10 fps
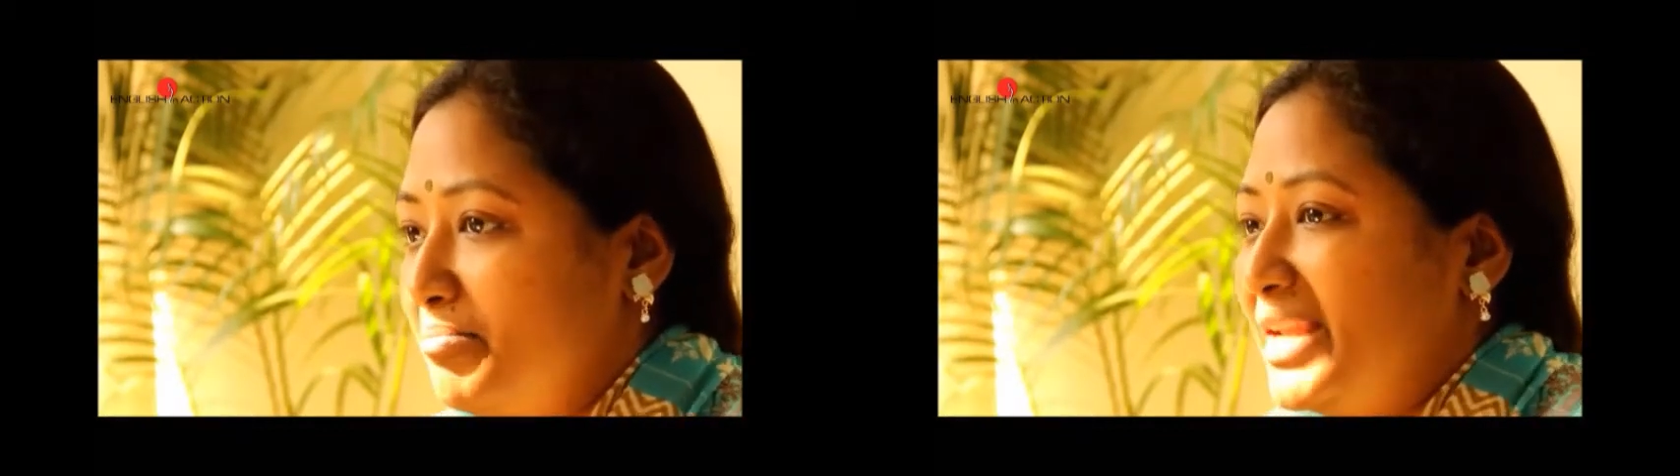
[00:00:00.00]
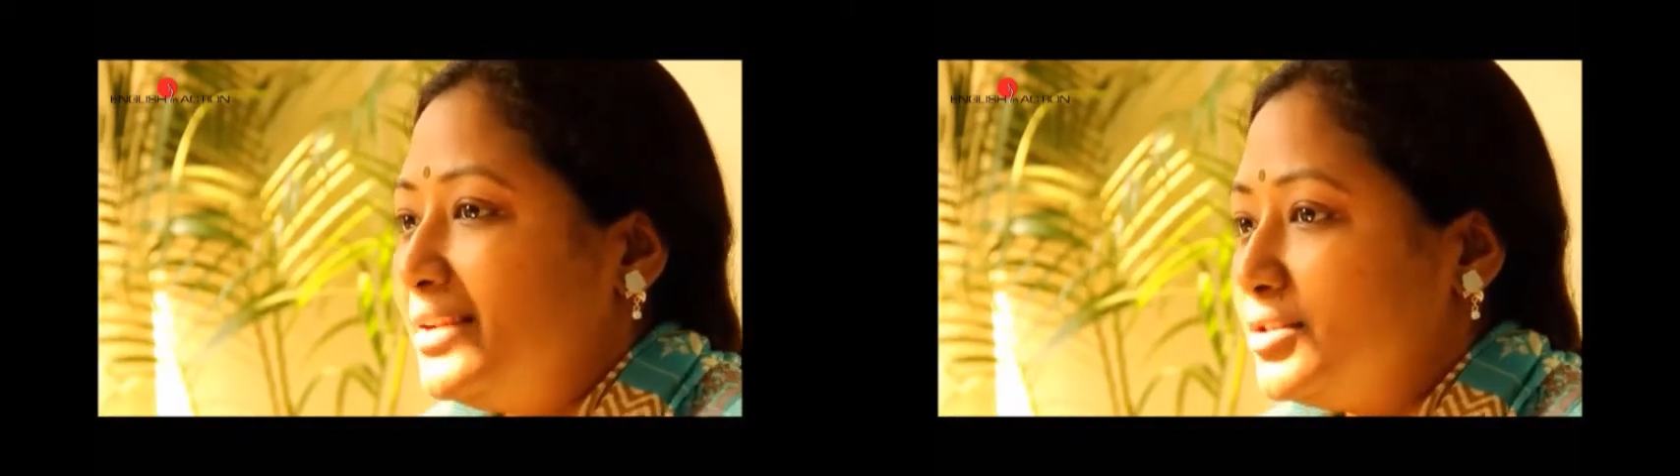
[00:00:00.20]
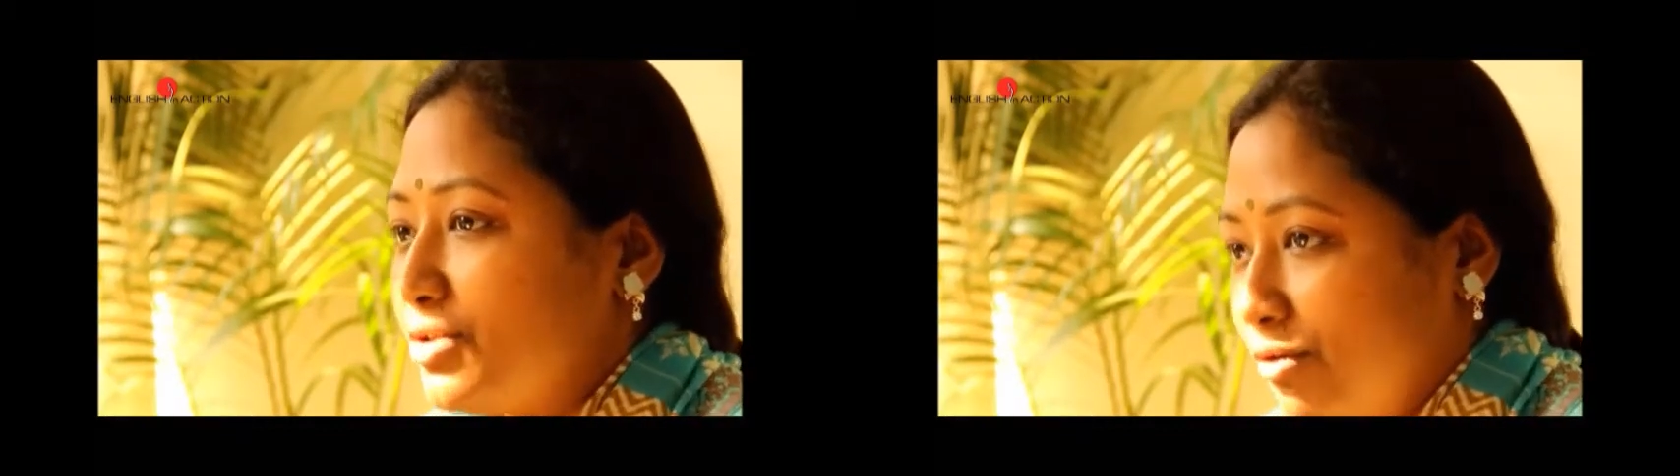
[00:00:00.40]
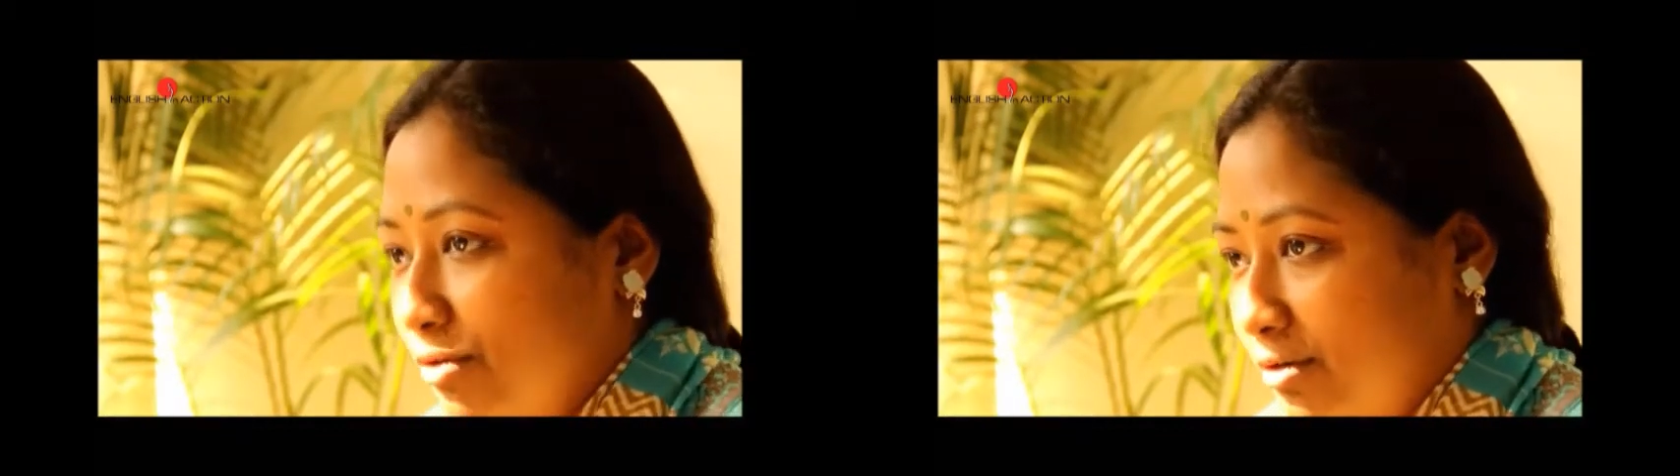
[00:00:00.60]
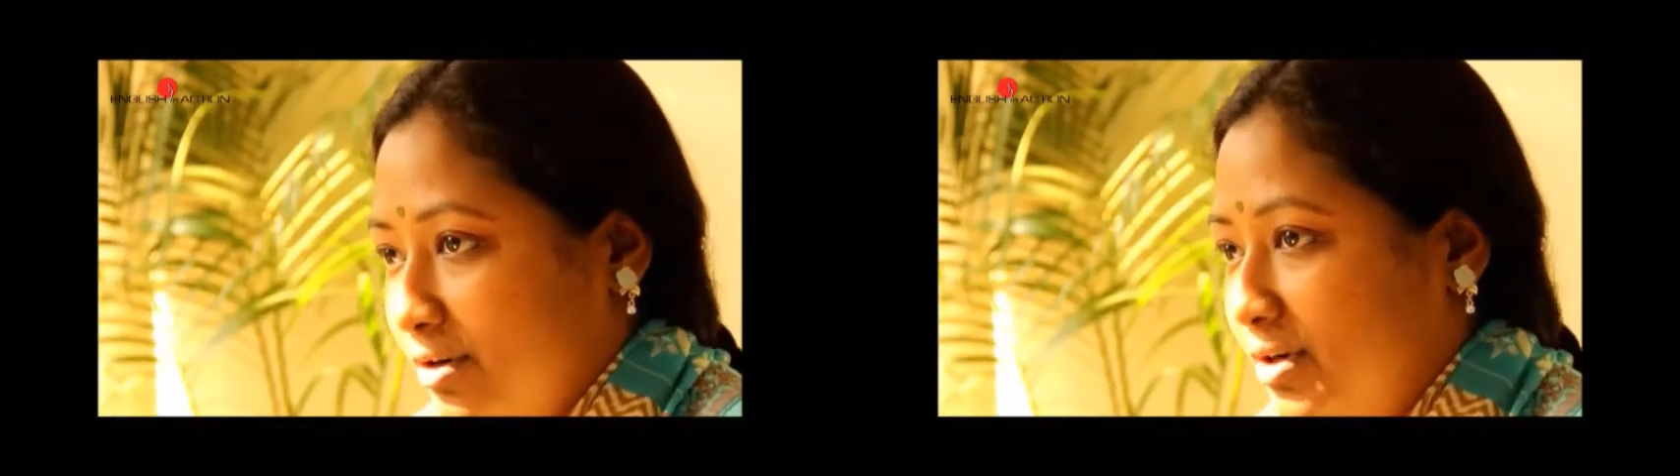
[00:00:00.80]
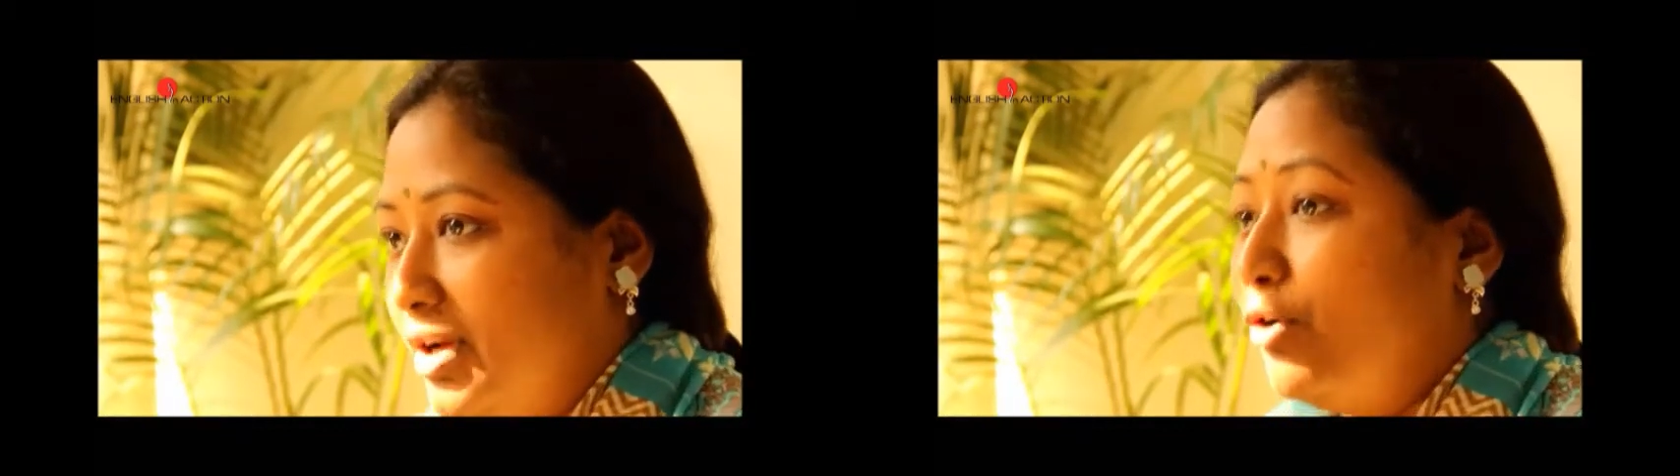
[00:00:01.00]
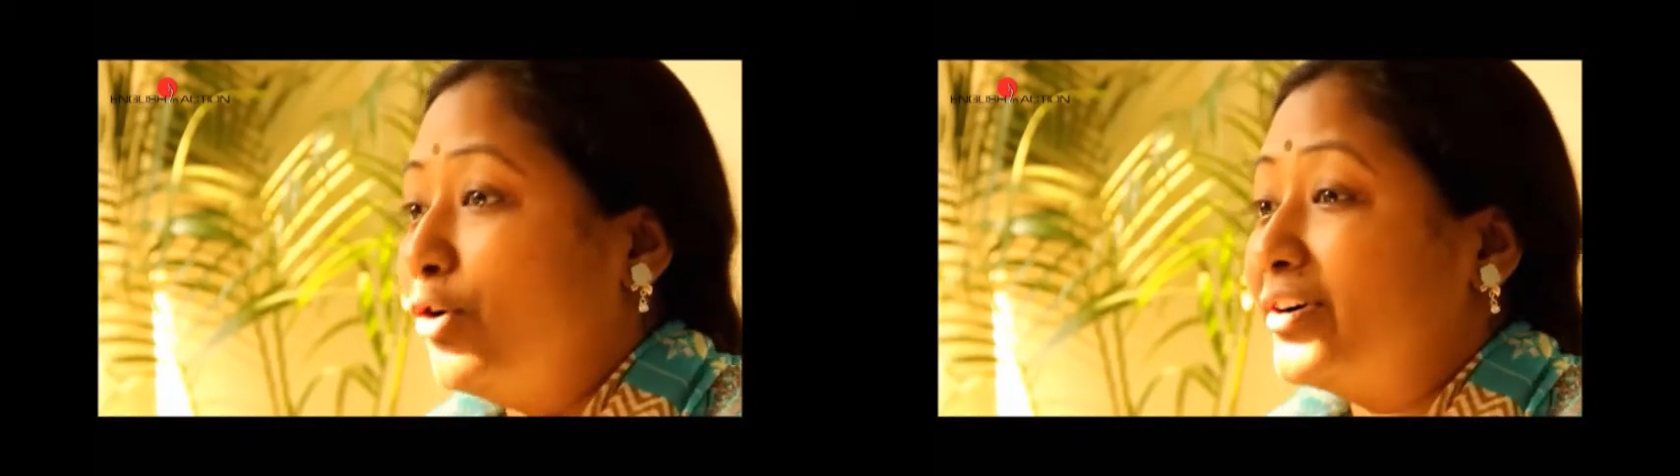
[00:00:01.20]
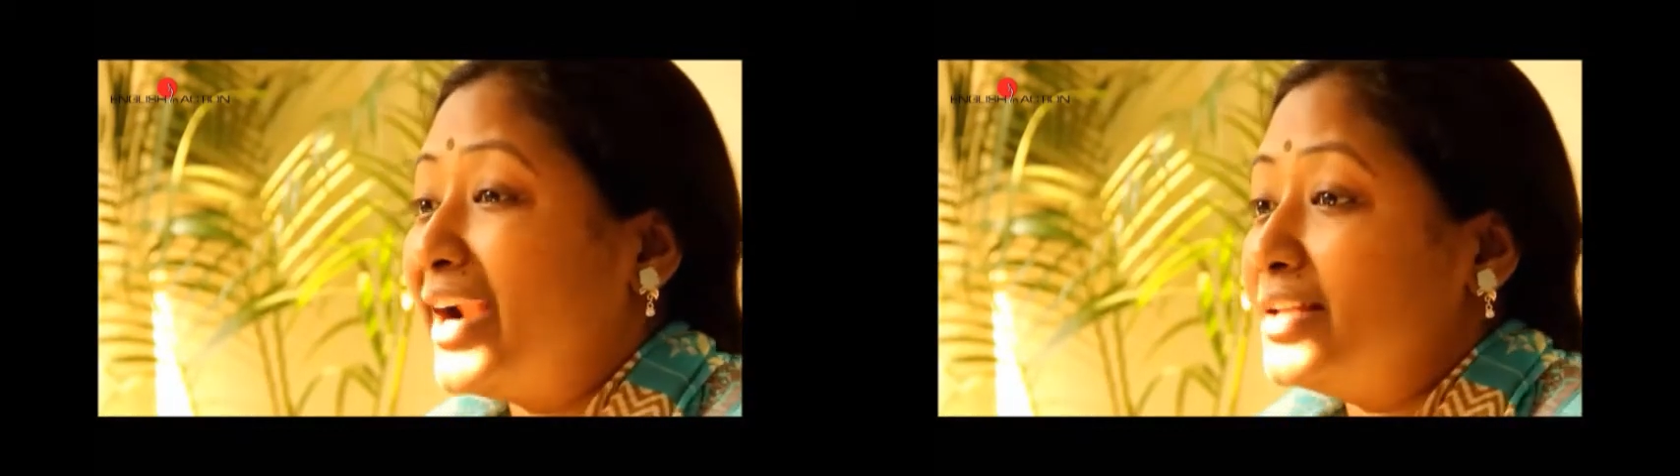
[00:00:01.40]
build on
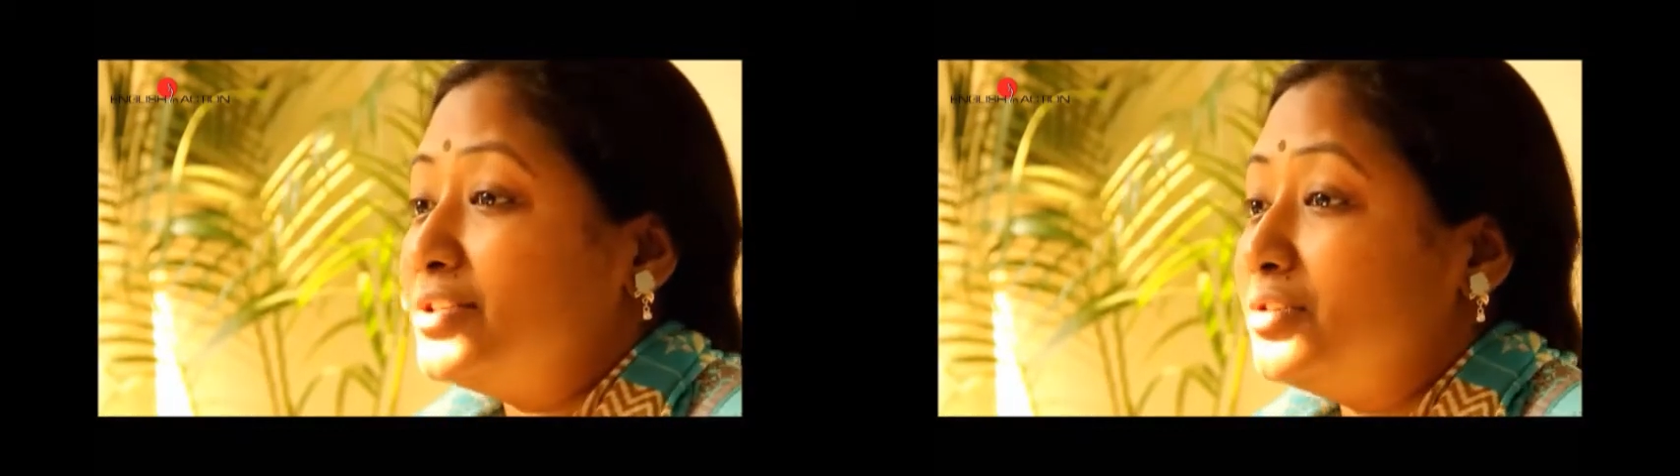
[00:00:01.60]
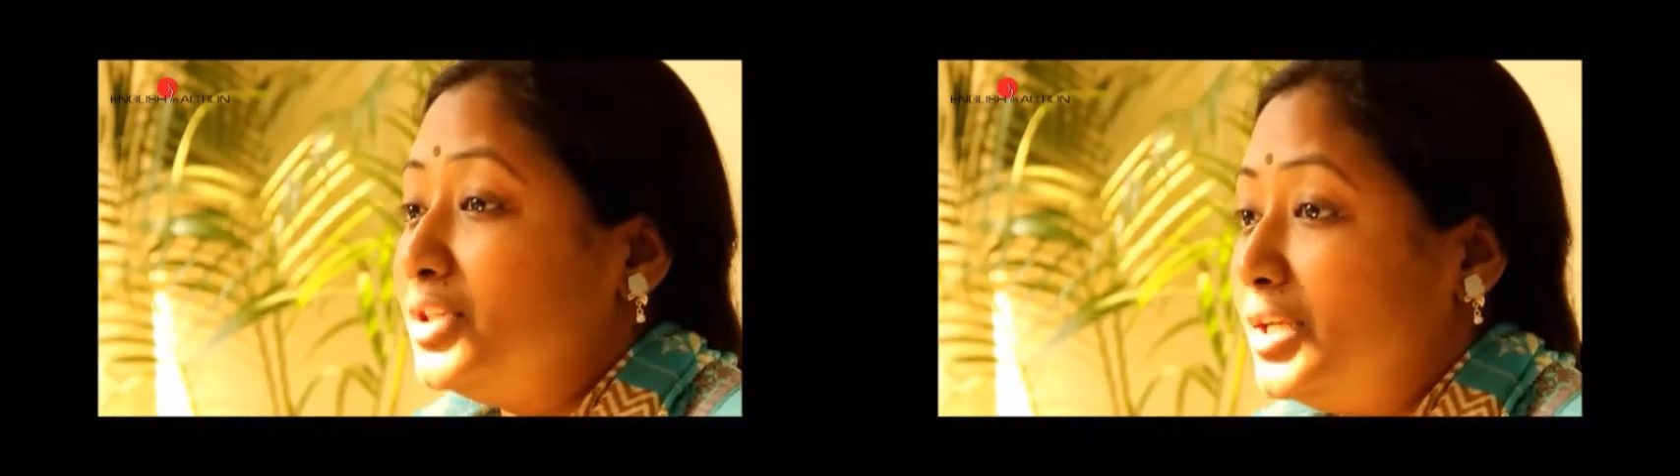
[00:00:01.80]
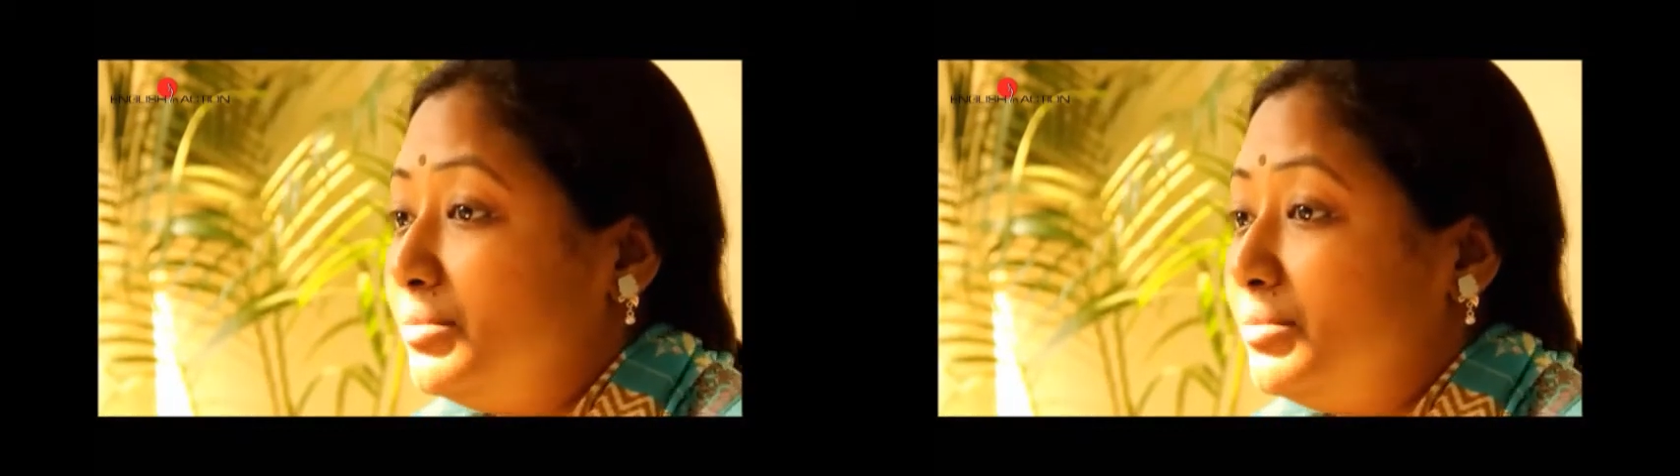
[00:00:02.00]
or gradually